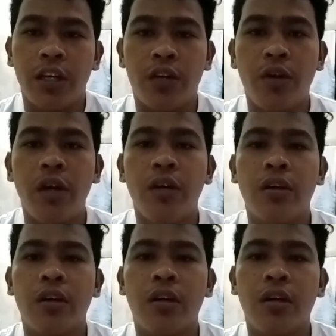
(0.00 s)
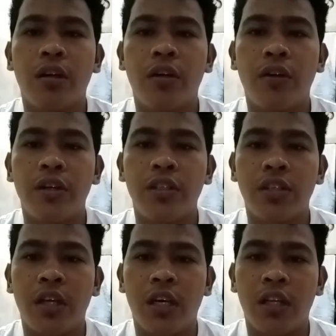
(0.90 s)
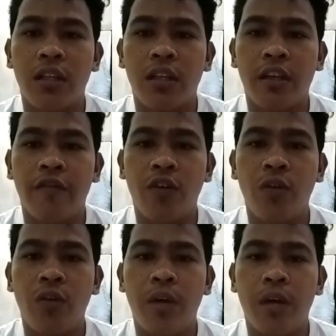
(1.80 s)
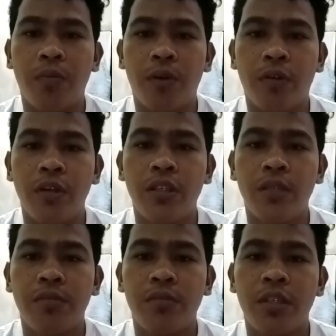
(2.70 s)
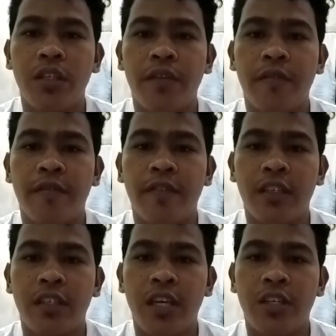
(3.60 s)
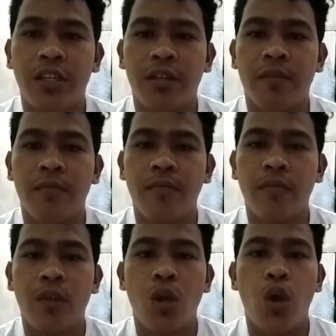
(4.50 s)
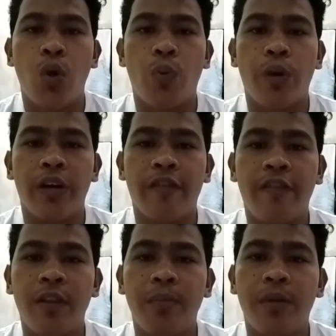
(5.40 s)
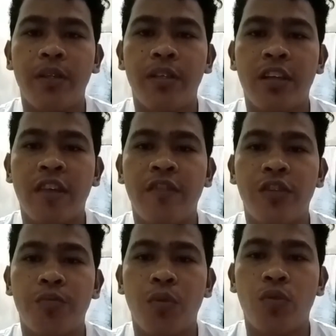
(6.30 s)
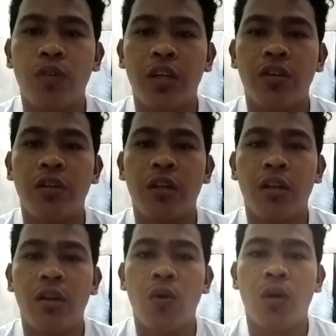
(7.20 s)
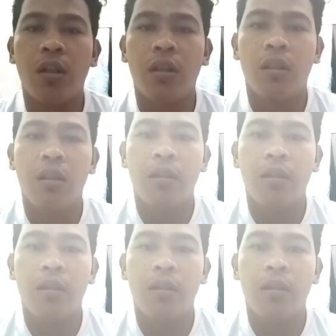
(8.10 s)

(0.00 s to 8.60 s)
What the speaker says: The Congress shall evolve a progressive system of taxation, wherein the Philippines covers both national and local.